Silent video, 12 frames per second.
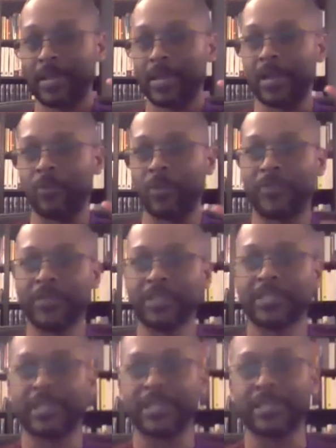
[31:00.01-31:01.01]
And what
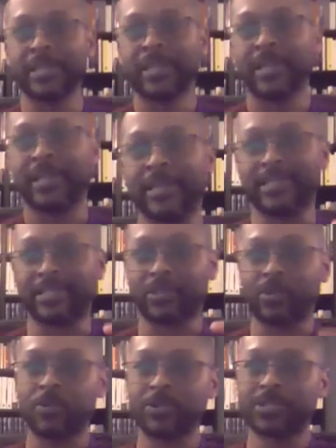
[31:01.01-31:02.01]
this is the
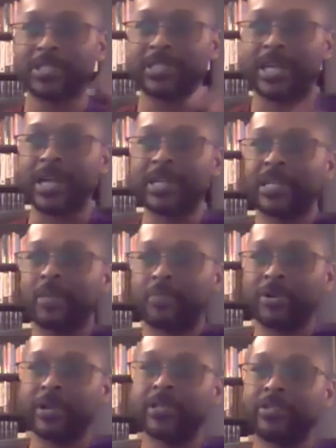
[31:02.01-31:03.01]
course designed to help
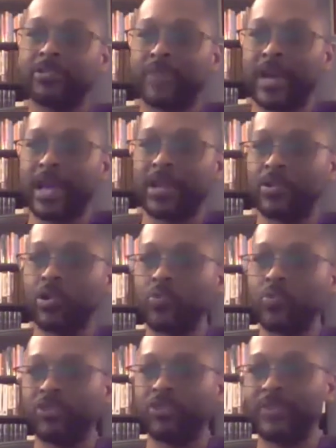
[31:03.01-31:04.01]
parents who've had no
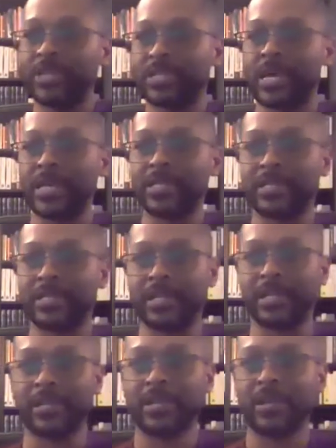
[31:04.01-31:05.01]
previous Latin
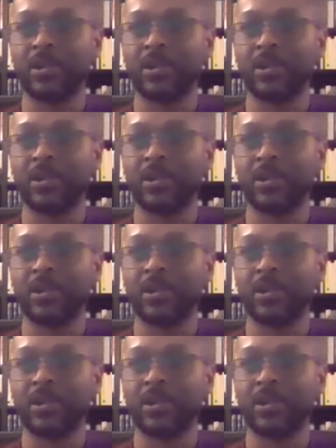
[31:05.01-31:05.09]
study